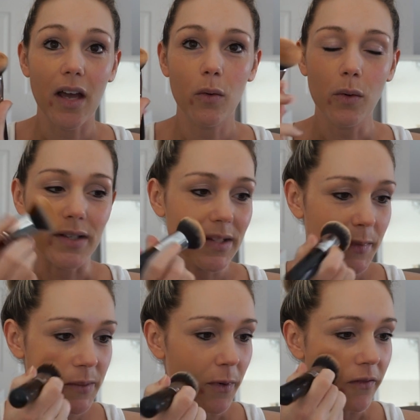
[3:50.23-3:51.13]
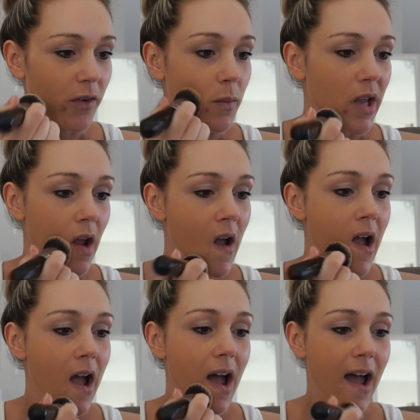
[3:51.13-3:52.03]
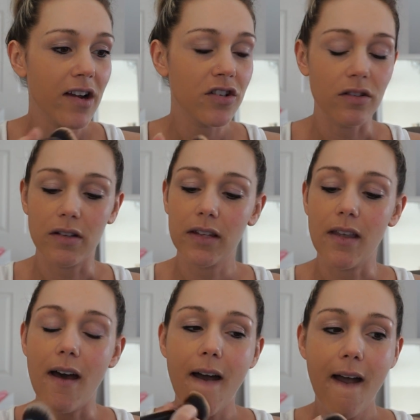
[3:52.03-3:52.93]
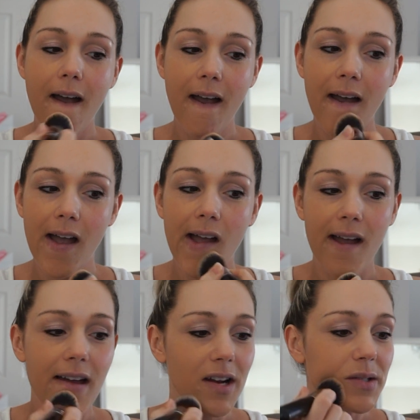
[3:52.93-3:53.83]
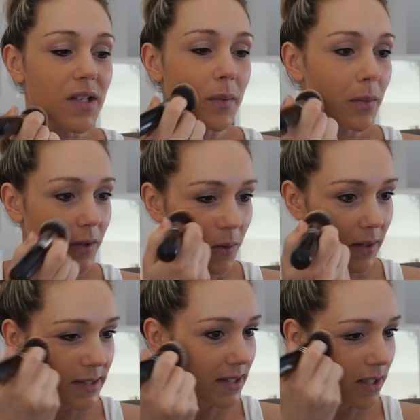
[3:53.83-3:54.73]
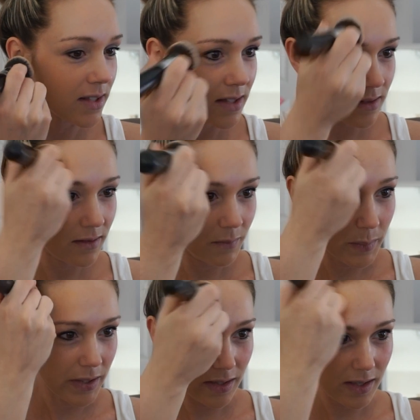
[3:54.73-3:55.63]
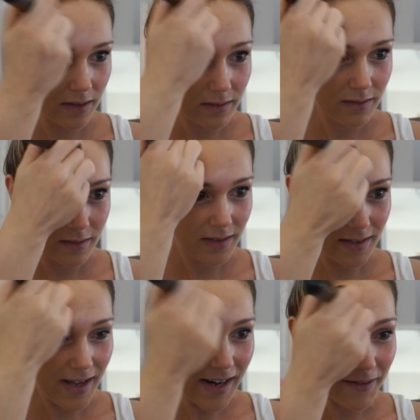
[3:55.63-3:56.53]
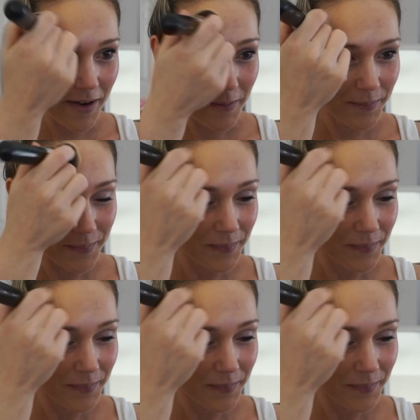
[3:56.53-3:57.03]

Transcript: Oh, it smells perfumey. I actually like that. I know some people don't like scents, but I don't know.